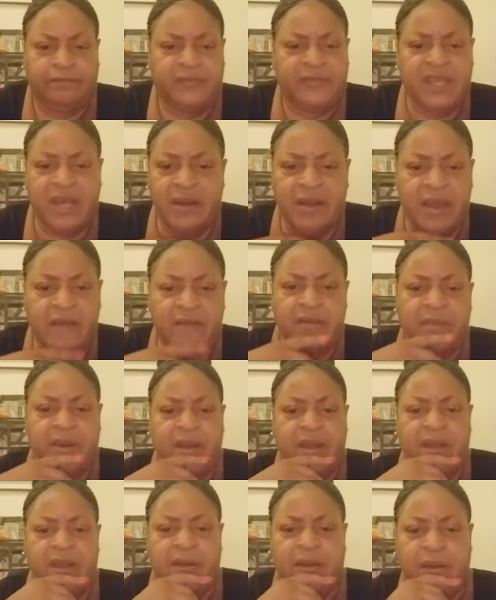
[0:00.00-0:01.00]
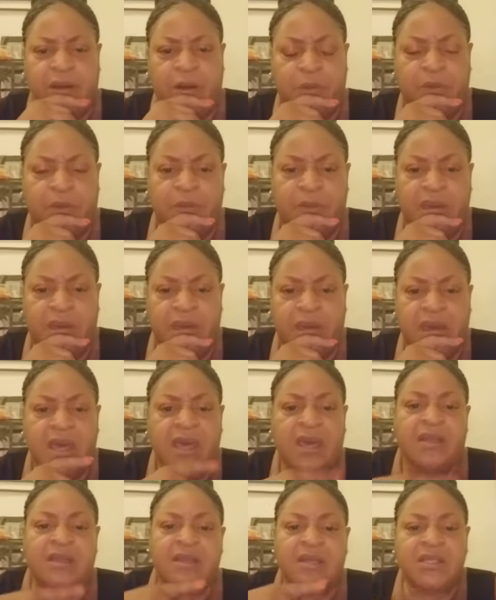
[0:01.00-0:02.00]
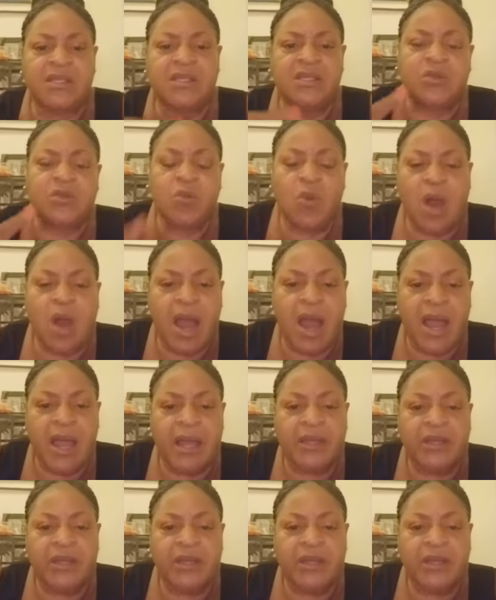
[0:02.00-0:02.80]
I don't have anybody here helping me. This is why